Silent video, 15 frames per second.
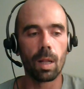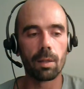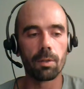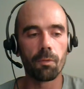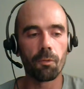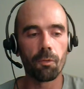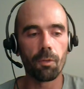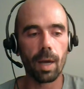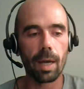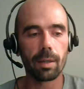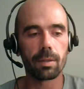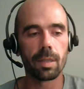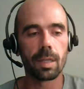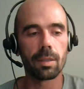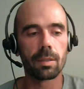the
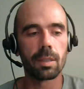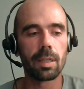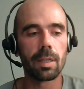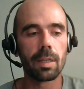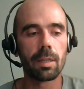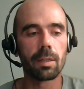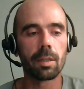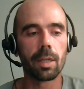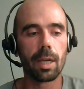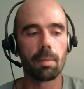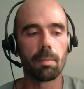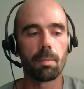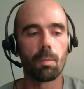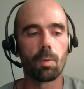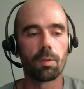fact that DNN
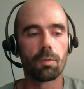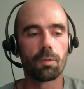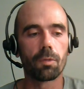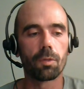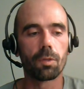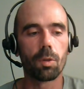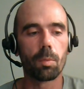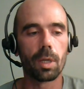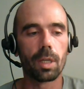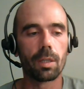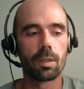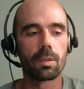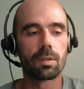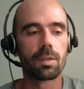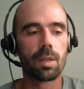came with so
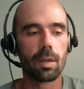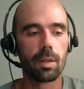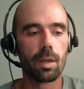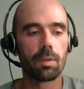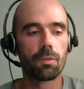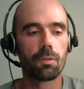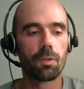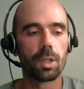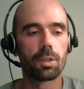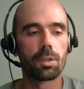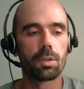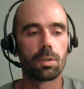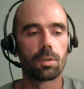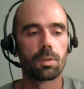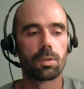many standard
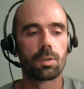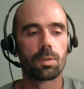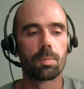features